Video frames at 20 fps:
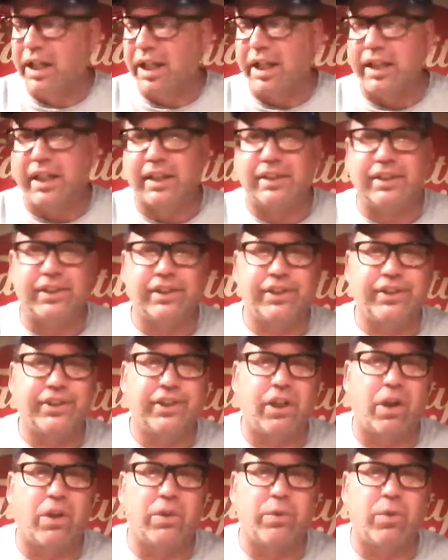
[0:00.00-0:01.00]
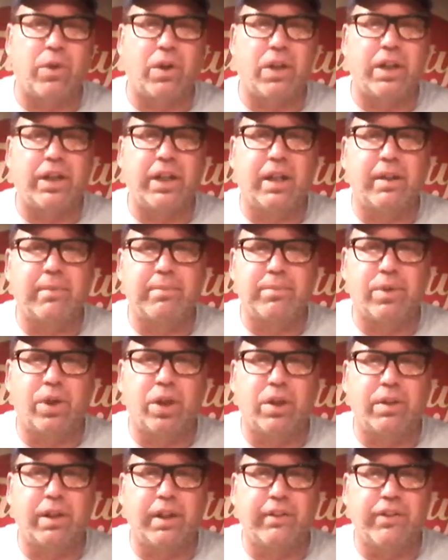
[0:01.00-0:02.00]
and this is Zoneone
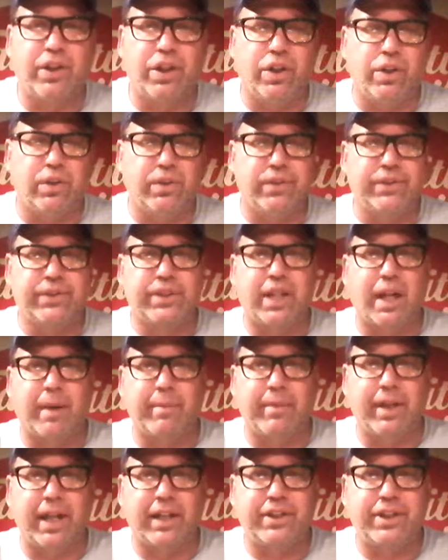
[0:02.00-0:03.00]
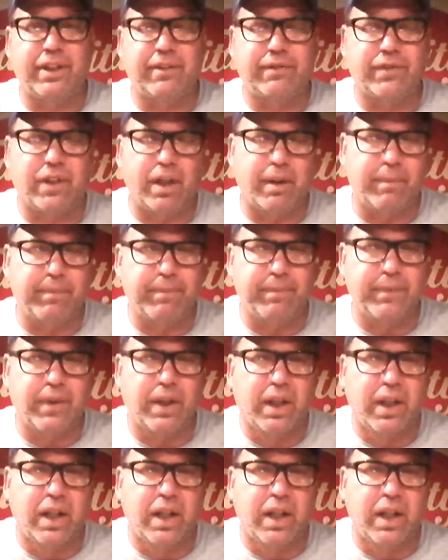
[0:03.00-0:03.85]
Brew Reviews coming at you from